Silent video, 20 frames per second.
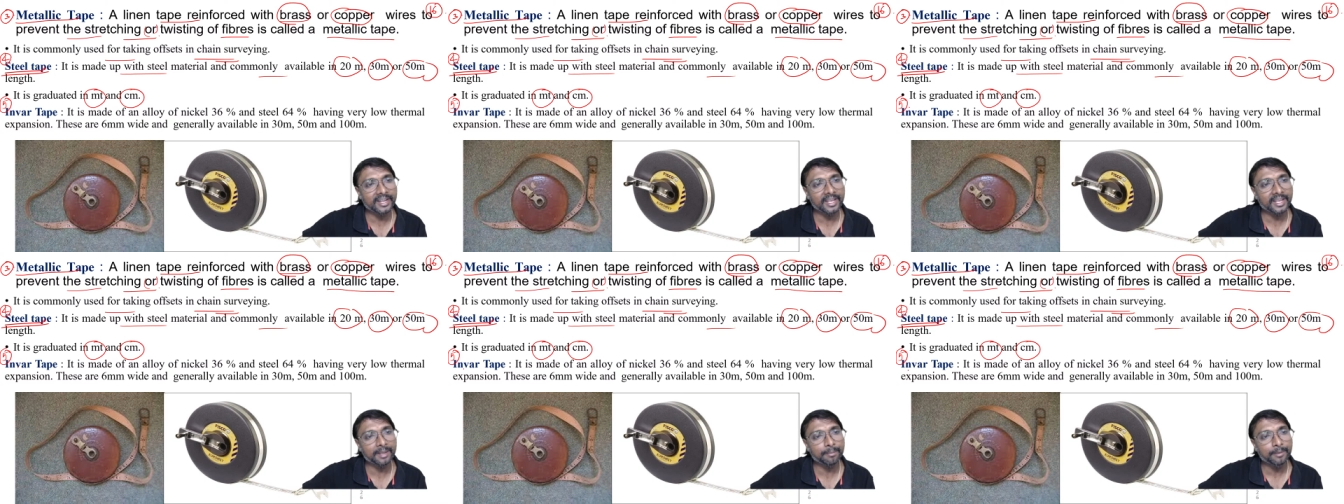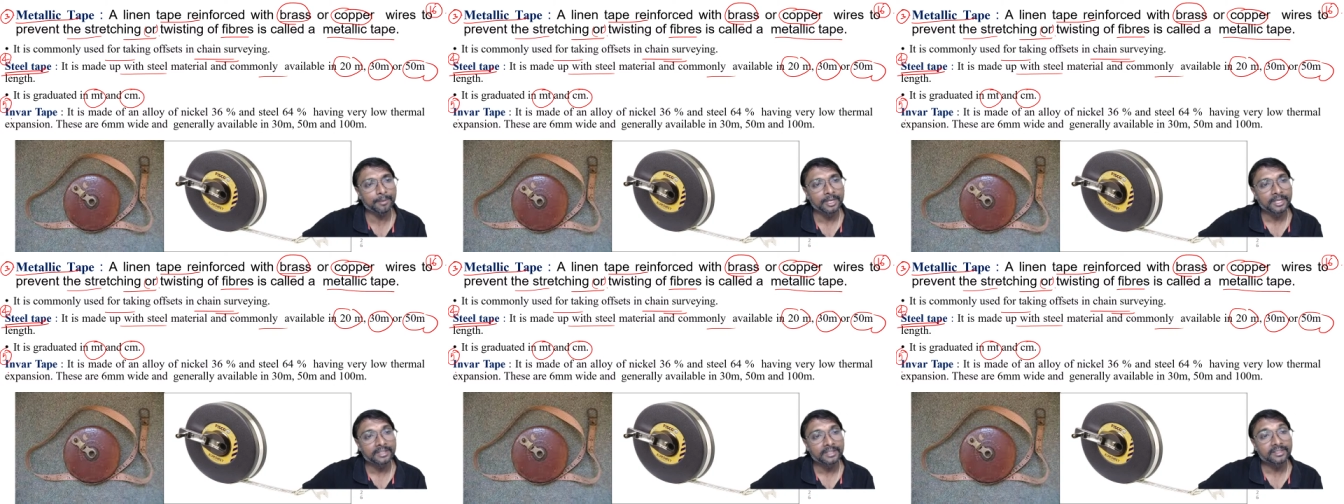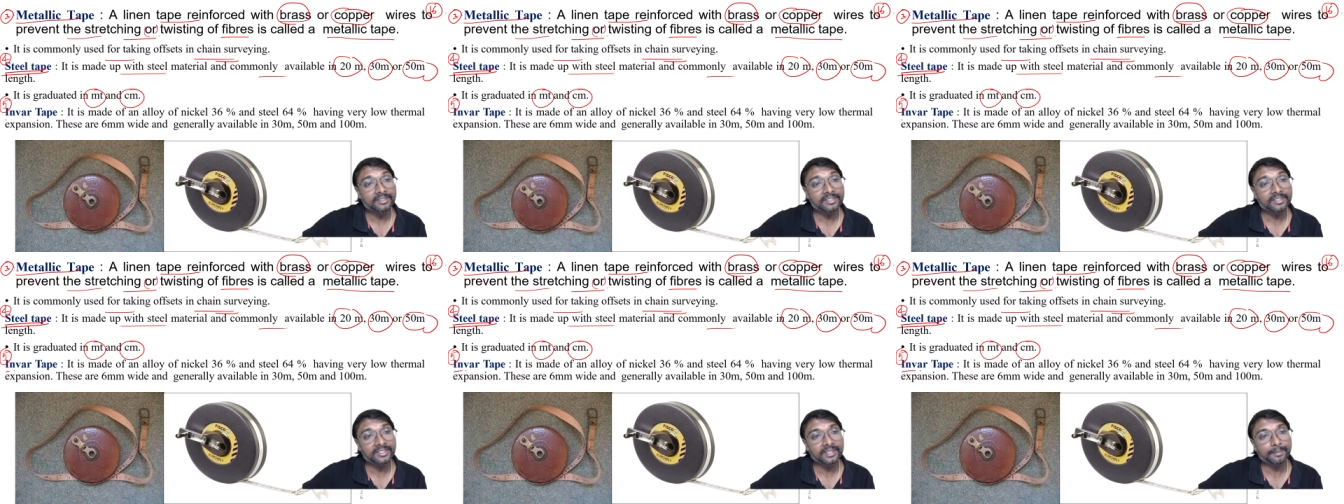tape,
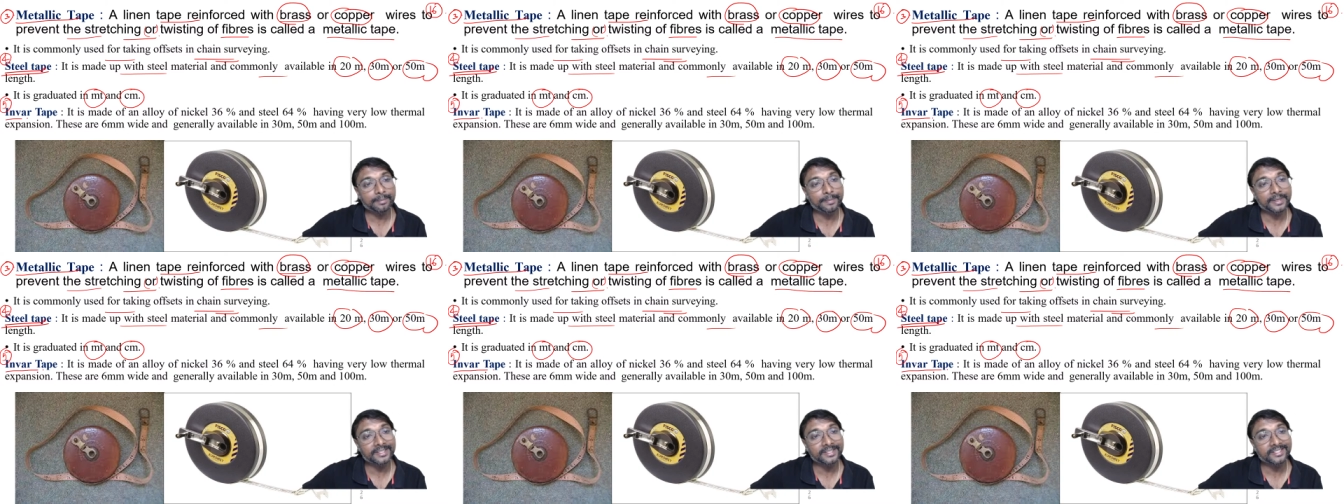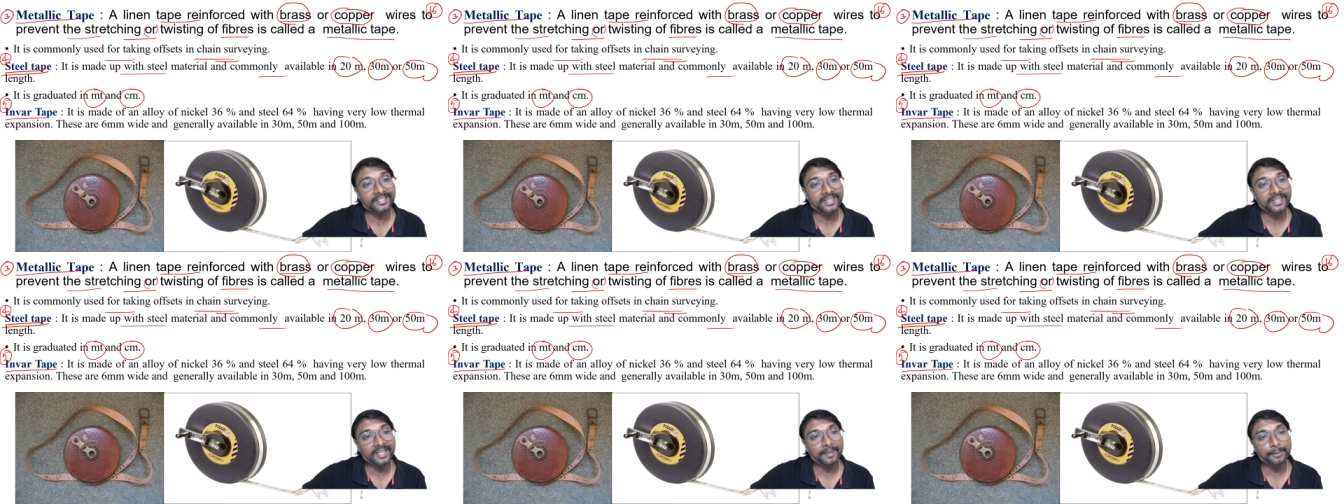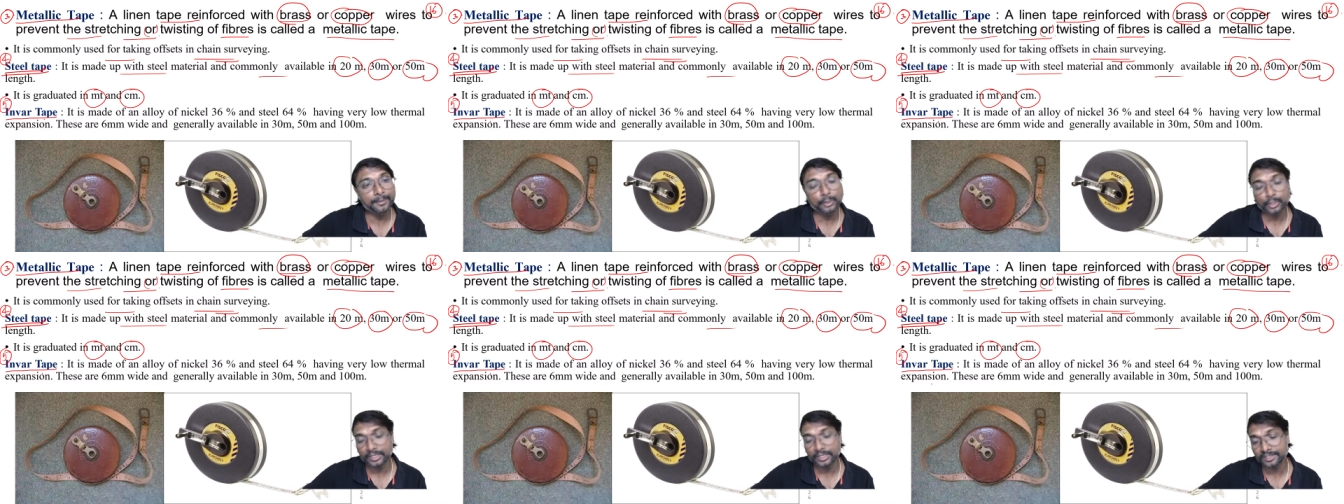this is the best tape
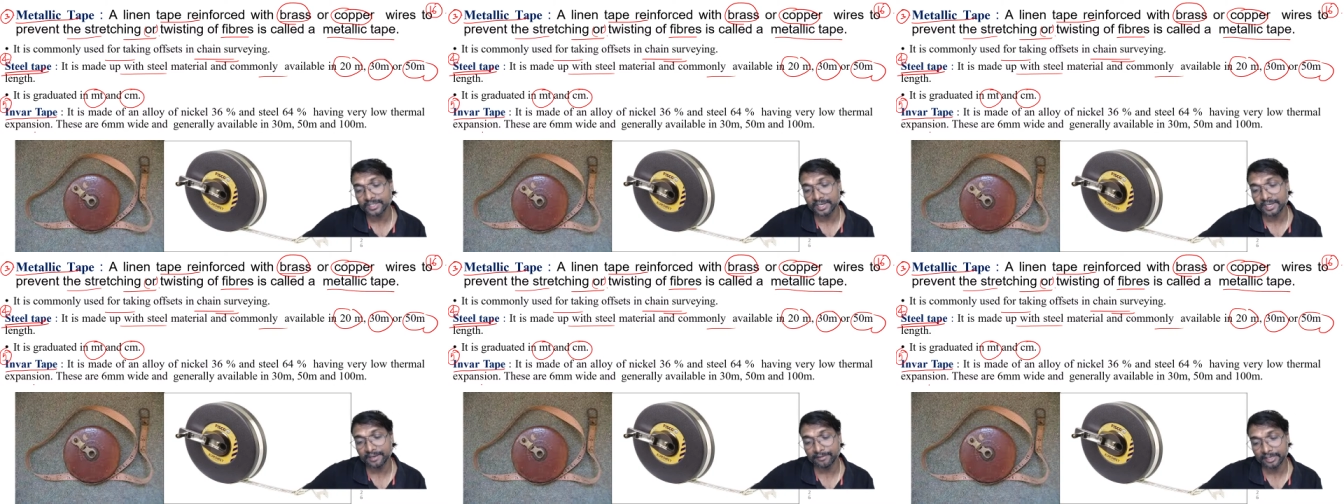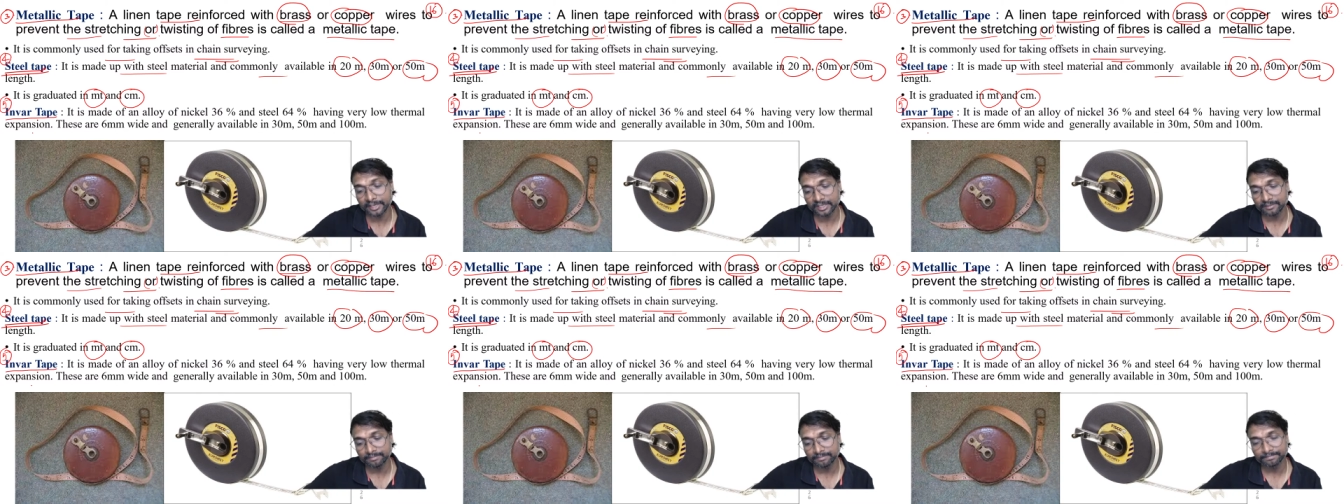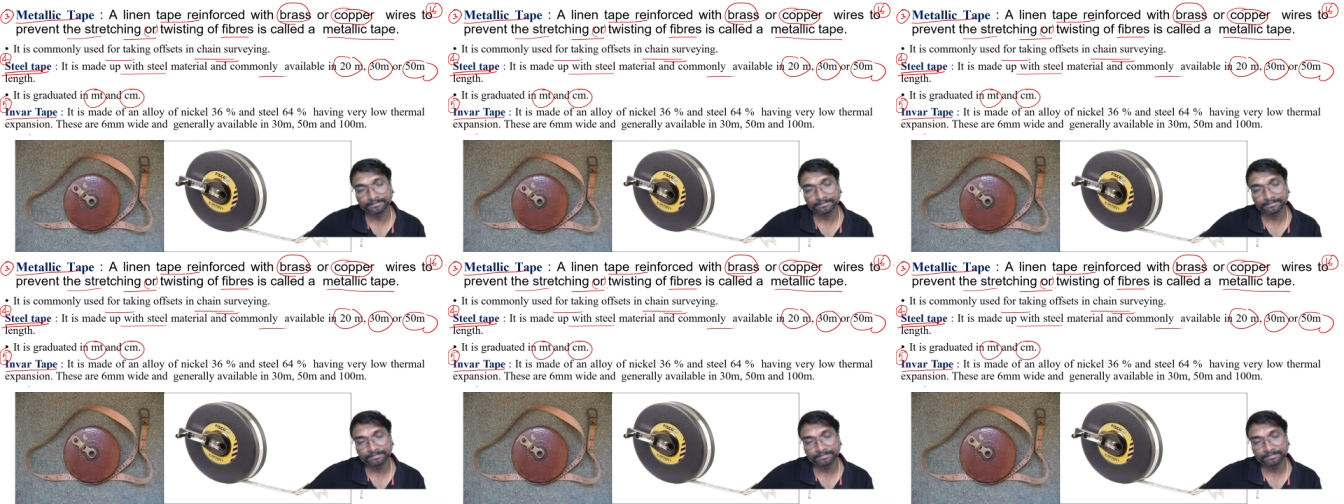you can say ever.